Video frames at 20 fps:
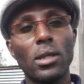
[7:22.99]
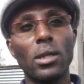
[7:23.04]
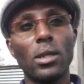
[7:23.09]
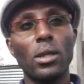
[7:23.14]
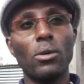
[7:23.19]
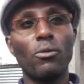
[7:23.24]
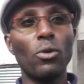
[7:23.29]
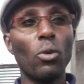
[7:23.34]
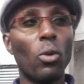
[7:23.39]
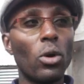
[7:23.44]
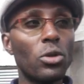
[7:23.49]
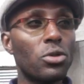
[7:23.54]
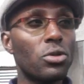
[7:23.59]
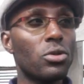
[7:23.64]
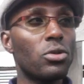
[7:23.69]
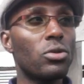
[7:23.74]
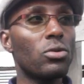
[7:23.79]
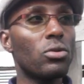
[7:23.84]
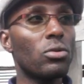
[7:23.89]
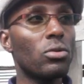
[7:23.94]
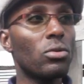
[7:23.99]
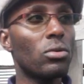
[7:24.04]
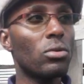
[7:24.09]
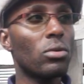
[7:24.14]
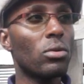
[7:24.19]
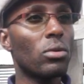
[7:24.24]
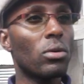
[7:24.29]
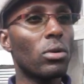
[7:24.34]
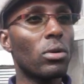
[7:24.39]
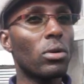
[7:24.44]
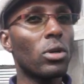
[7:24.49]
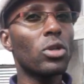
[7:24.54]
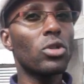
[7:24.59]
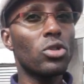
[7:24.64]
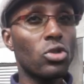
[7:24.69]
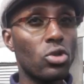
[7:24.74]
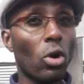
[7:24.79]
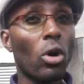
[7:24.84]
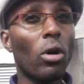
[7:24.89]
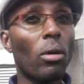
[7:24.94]
If you want to do
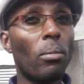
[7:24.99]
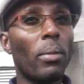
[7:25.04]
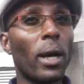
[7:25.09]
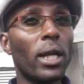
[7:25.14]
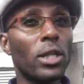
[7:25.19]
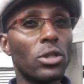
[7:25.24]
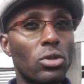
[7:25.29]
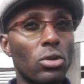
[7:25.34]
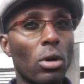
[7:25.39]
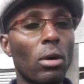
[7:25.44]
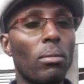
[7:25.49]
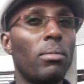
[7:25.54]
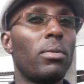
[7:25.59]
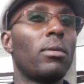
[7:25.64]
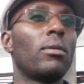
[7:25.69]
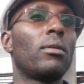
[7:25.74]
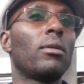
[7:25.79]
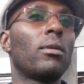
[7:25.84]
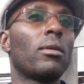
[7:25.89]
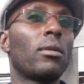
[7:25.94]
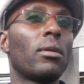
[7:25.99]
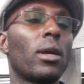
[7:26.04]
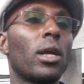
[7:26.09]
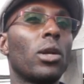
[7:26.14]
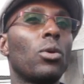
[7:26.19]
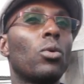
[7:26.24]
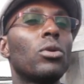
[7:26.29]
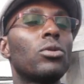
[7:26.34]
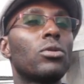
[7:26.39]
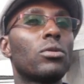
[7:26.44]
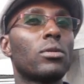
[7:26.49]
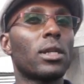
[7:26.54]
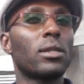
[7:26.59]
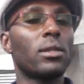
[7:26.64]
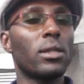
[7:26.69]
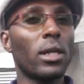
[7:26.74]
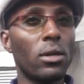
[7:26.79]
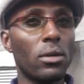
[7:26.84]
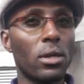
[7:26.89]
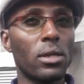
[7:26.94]
job, and you want to
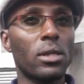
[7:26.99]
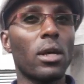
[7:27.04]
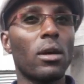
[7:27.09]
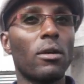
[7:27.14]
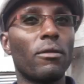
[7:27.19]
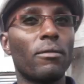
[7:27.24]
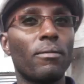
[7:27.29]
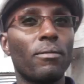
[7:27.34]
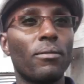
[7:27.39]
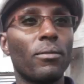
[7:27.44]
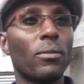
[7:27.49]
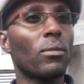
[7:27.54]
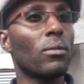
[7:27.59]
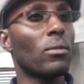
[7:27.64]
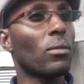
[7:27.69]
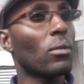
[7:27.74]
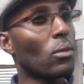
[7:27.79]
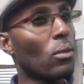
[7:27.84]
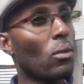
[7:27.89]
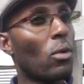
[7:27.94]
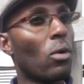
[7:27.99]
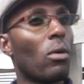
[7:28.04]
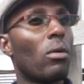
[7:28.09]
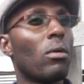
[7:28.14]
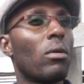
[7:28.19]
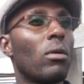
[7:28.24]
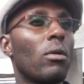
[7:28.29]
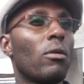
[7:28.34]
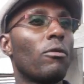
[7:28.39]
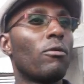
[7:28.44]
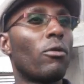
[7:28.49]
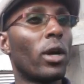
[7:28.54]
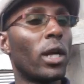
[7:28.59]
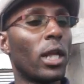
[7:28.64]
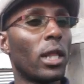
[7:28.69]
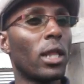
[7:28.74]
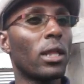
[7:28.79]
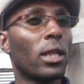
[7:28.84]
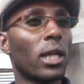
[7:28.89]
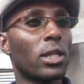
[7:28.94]
sustain yourself, go for
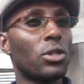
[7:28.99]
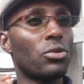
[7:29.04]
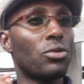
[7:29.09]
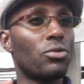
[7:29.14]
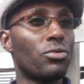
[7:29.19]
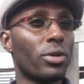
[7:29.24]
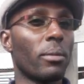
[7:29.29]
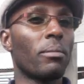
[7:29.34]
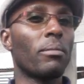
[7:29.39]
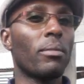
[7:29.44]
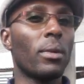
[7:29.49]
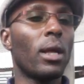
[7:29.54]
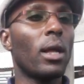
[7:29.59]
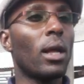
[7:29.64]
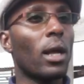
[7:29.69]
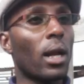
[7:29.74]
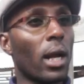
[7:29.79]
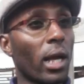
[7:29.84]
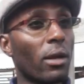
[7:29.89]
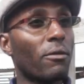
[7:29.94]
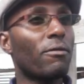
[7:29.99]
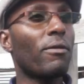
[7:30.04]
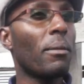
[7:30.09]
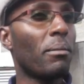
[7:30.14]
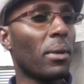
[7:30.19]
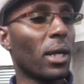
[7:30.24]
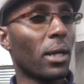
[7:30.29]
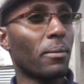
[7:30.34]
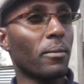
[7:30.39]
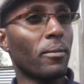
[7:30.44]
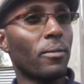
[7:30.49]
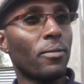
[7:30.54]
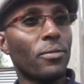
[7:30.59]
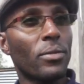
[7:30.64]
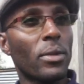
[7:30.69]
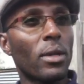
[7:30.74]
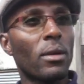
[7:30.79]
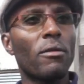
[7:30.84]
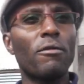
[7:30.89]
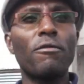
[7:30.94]
anything that you dream. Like farming.
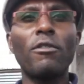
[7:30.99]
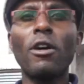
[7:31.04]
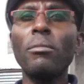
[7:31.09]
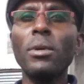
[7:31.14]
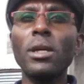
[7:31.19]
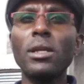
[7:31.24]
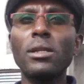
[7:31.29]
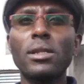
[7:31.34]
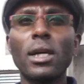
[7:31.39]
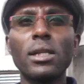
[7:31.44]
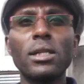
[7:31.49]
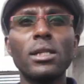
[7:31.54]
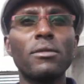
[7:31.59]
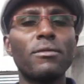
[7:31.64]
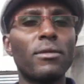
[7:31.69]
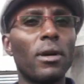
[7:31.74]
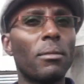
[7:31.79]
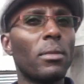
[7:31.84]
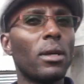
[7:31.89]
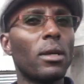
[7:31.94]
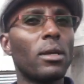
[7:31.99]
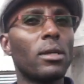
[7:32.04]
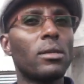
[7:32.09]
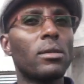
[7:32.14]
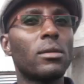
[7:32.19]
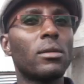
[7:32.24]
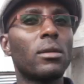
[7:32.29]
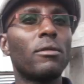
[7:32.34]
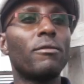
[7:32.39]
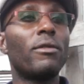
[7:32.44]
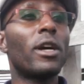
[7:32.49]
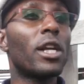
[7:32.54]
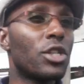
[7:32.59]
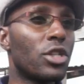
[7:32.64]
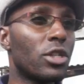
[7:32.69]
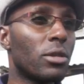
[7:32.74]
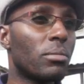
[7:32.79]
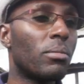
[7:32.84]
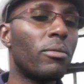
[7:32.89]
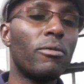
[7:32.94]
Starting farming is very
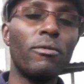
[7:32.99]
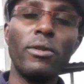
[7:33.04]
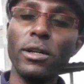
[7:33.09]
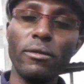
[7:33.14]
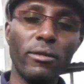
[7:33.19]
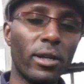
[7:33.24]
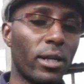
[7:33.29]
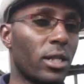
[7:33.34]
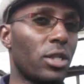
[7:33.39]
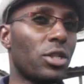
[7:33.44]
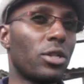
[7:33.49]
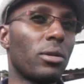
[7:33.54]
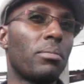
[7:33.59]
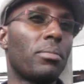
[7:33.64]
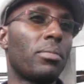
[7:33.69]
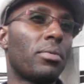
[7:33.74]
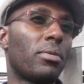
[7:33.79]
cheap, very, very cheap.